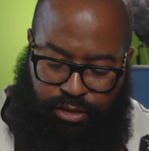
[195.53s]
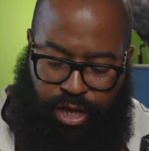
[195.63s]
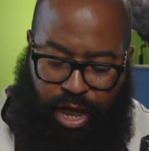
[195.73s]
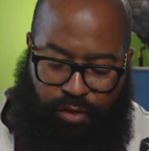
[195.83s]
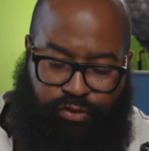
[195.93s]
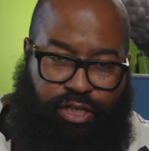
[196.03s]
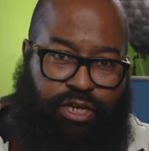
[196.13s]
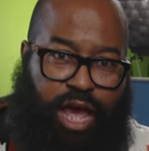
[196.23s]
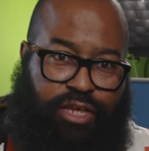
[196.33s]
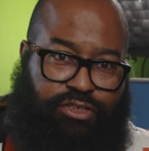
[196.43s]
they have the
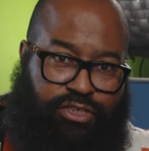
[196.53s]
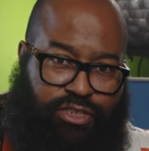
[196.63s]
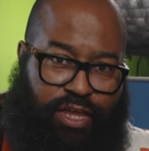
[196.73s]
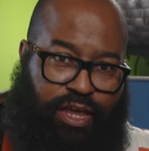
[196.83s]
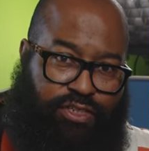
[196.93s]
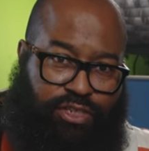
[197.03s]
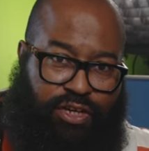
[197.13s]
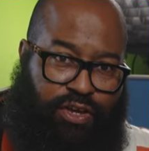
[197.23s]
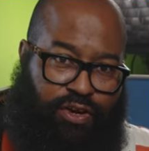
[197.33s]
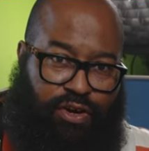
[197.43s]
nicest case
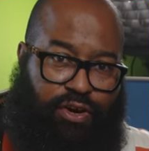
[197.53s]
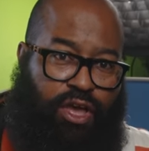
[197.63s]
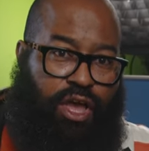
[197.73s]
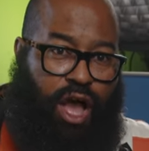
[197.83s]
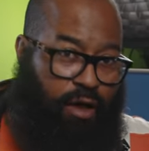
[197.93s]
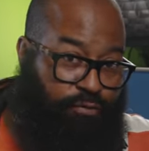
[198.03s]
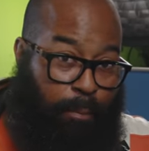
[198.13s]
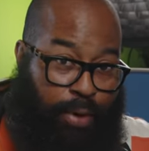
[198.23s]
here of the